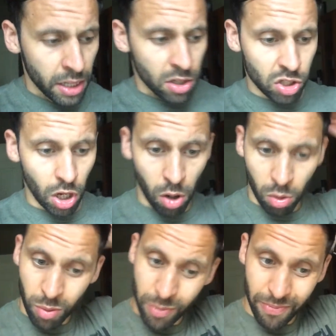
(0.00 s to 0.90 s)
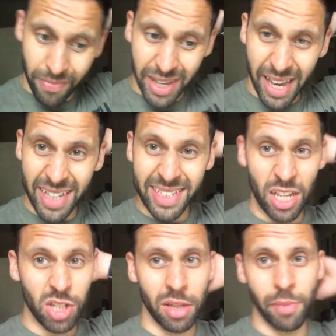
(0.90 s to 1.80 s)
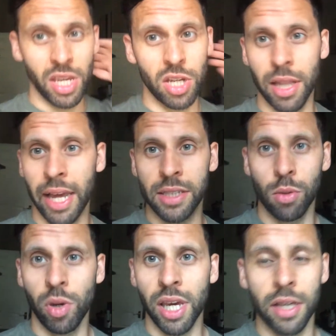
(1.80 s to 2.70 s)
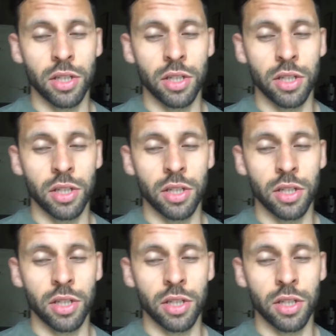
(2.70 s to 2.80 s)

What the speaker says: So it essentially means your legs are weaker,